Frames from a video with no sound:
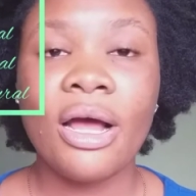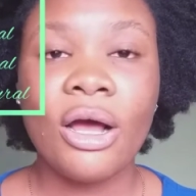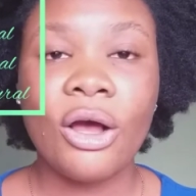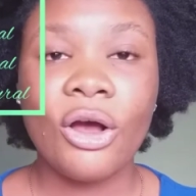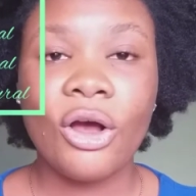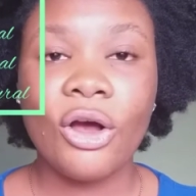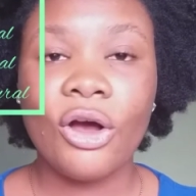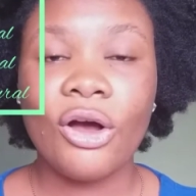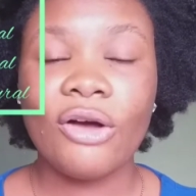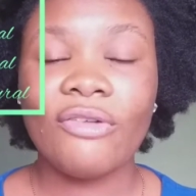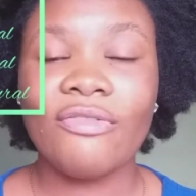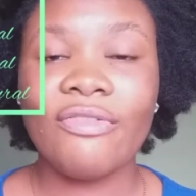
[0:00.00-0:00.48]

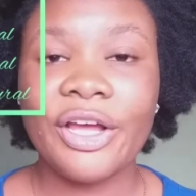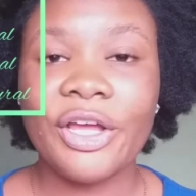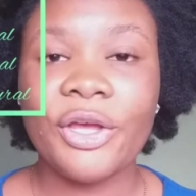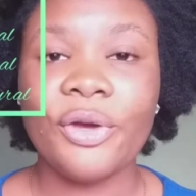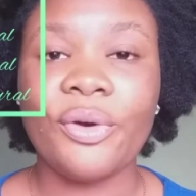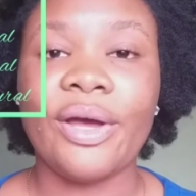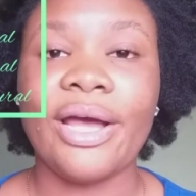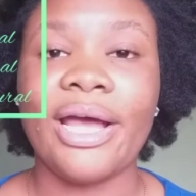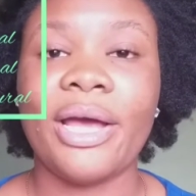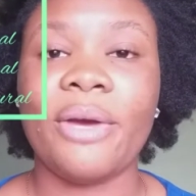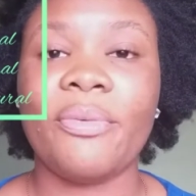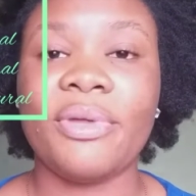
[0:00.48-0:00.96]
cover
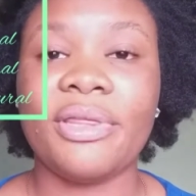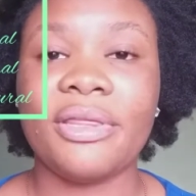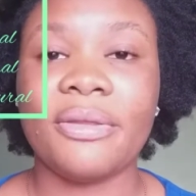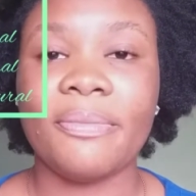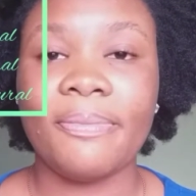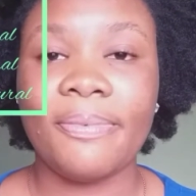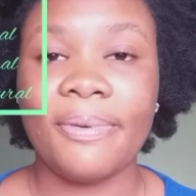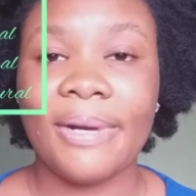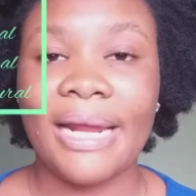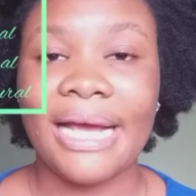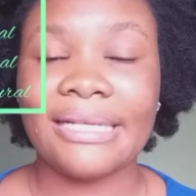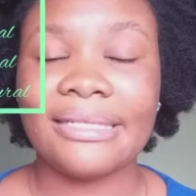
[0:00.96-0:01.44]
your hair with the
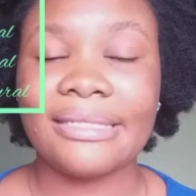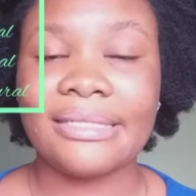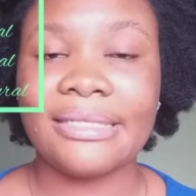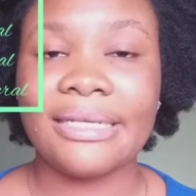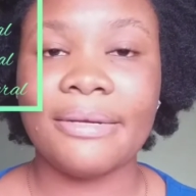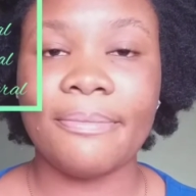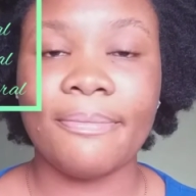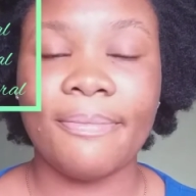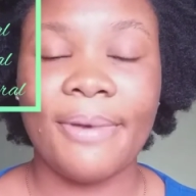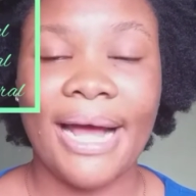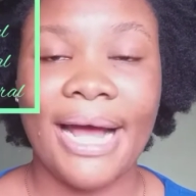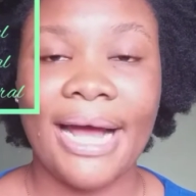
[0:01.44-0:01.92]

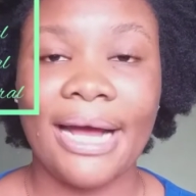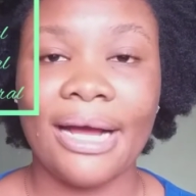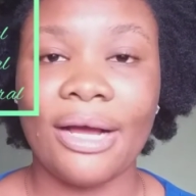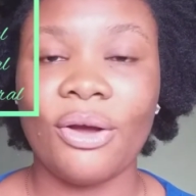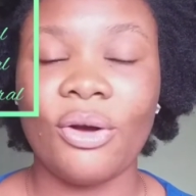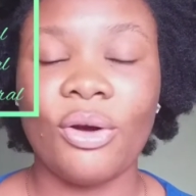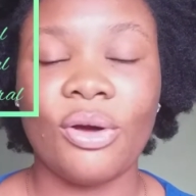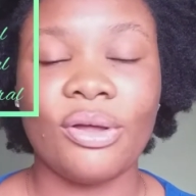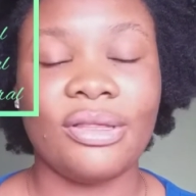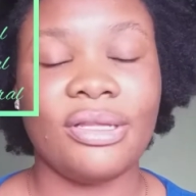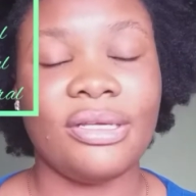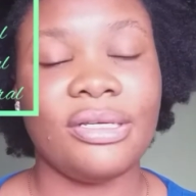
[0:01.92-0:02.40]
plastic bag
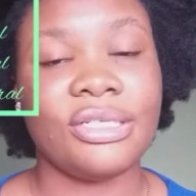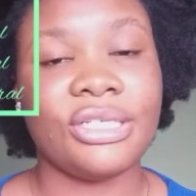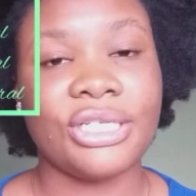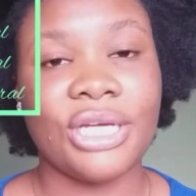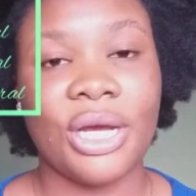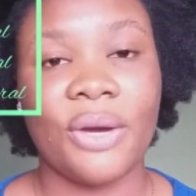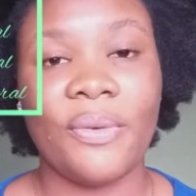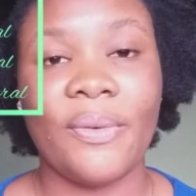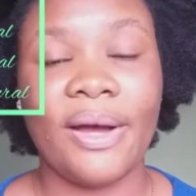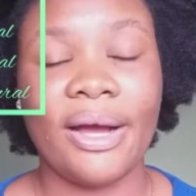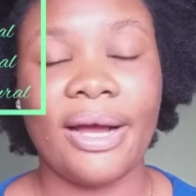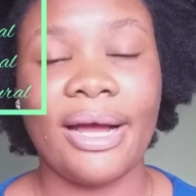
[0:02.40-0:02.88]
or the
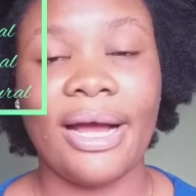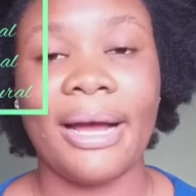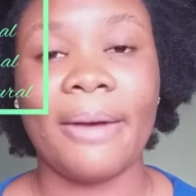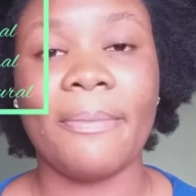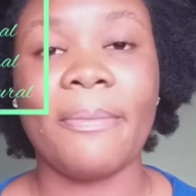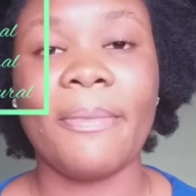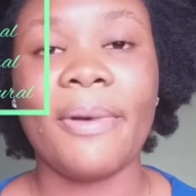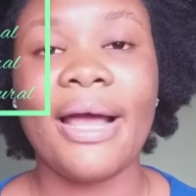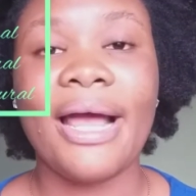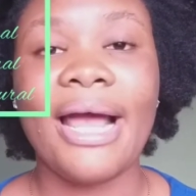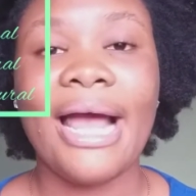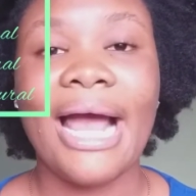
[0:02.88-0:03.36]
shower
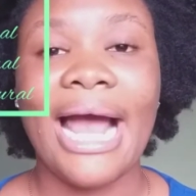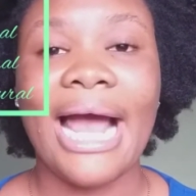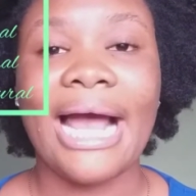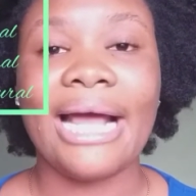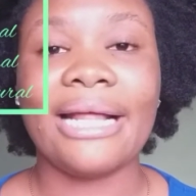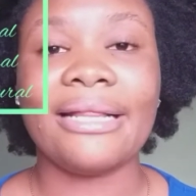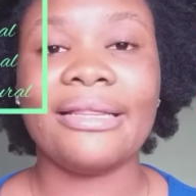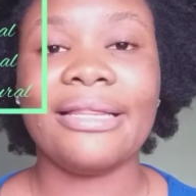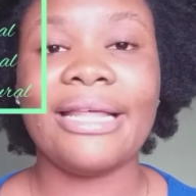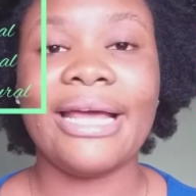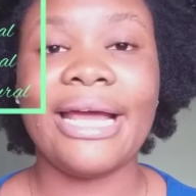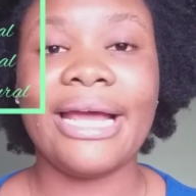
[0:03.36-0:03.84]
cap
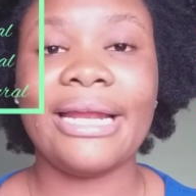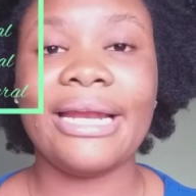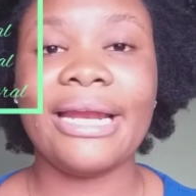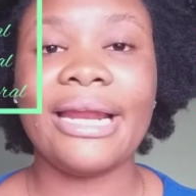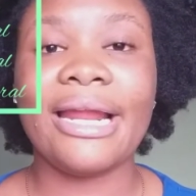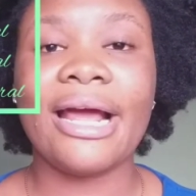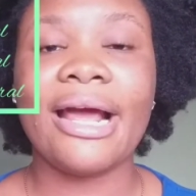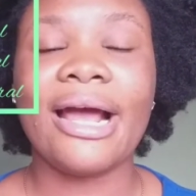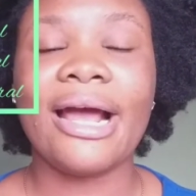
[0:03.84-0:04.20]
and then